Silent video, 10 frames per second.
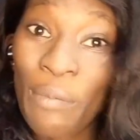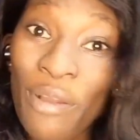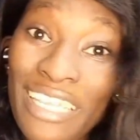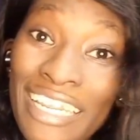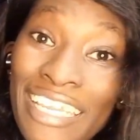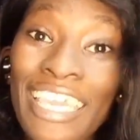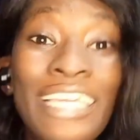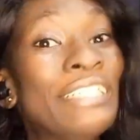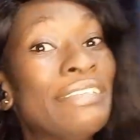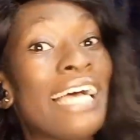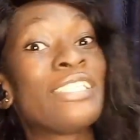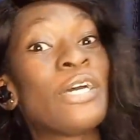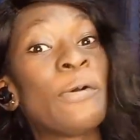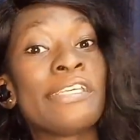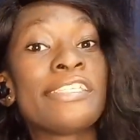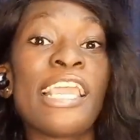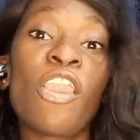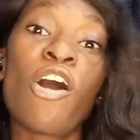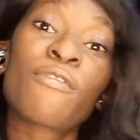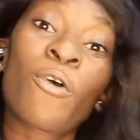But then again, as they always say,
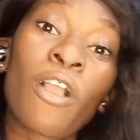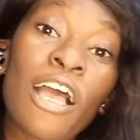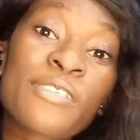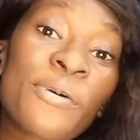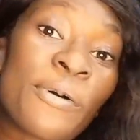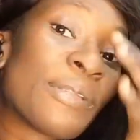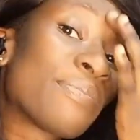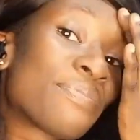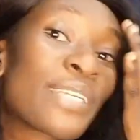love conquers all.